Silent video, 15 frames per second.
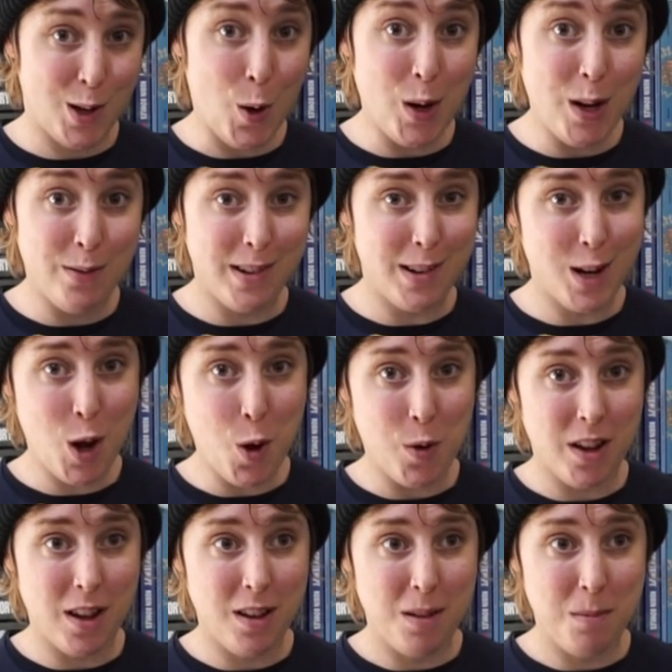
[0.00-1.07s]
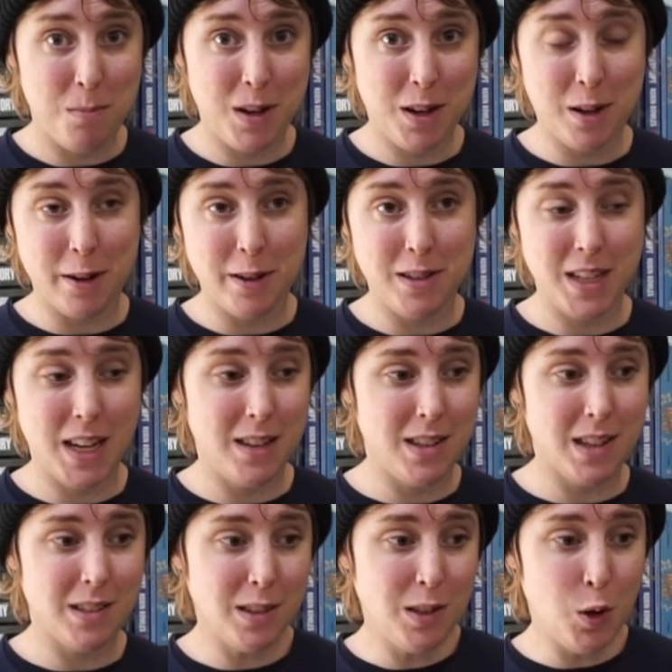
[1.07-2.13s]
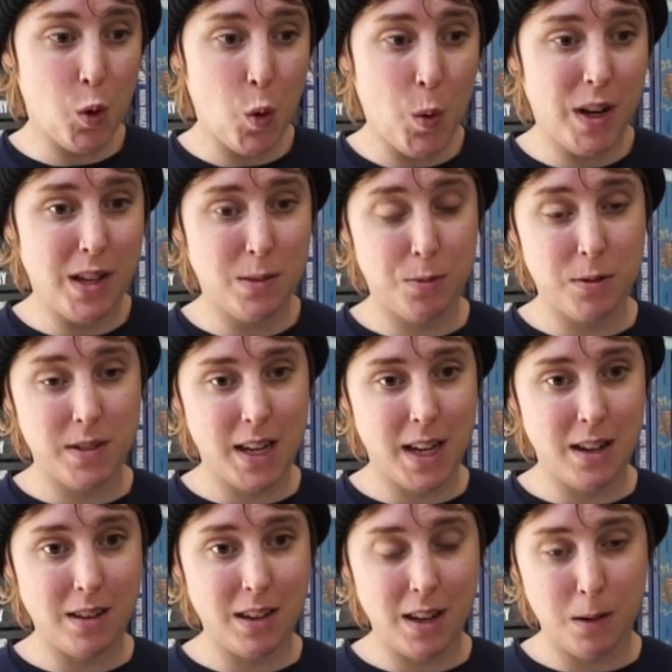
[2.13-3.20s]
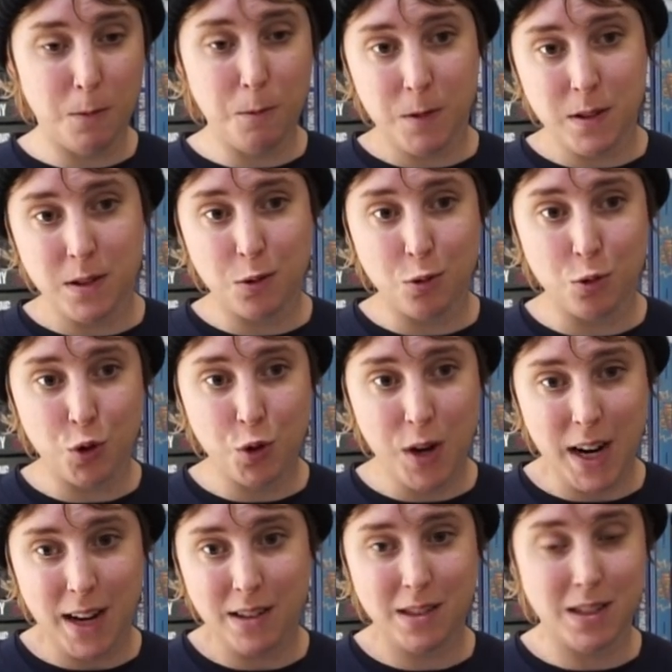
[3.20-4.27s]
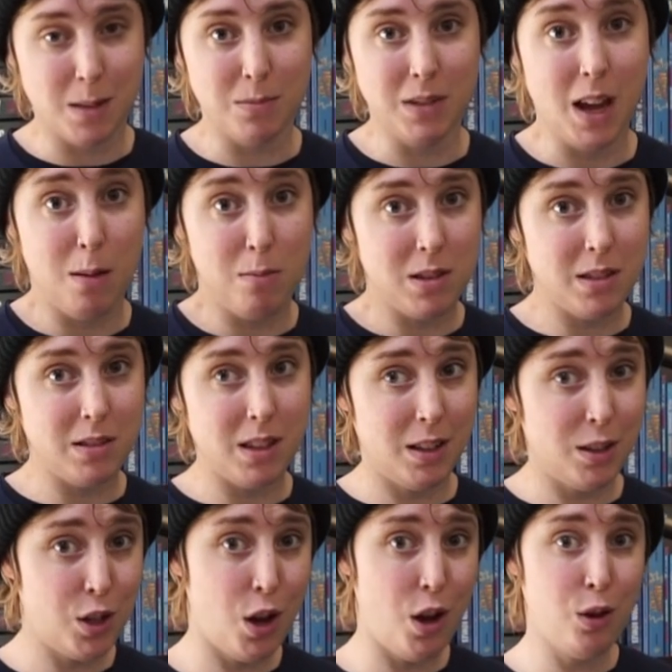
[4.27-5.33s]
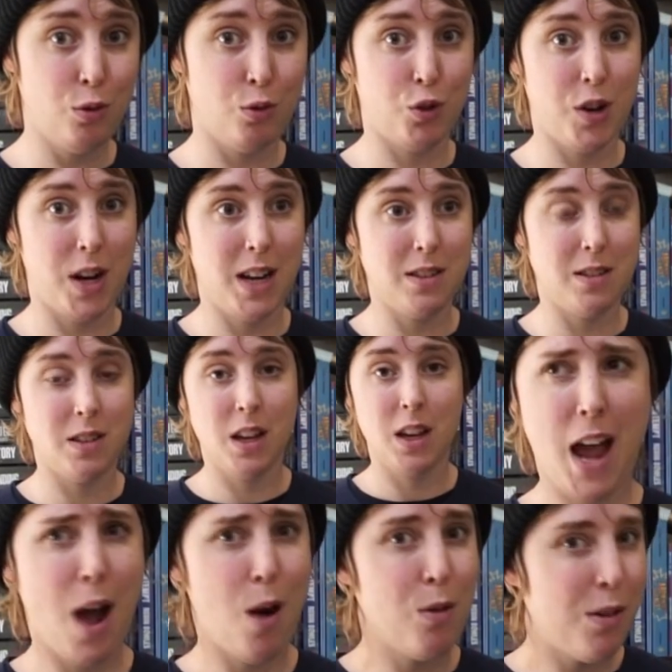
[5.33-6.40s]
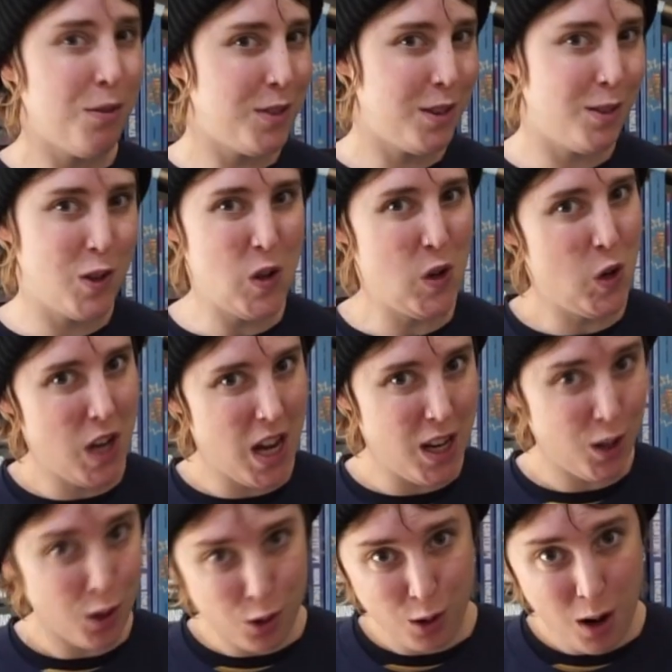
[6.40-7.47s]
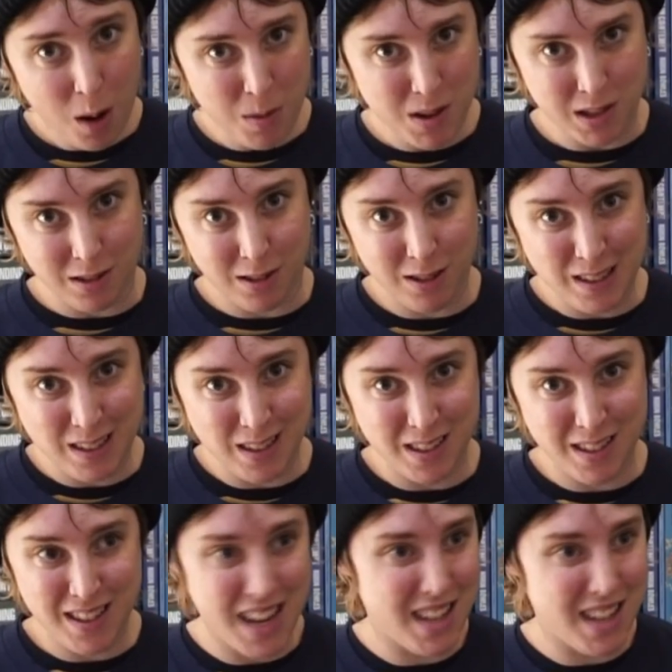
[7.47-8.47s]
and not even know it because it doesn't always present in physical traits. Sometimes it's internal traits. How often do you get your chromosomes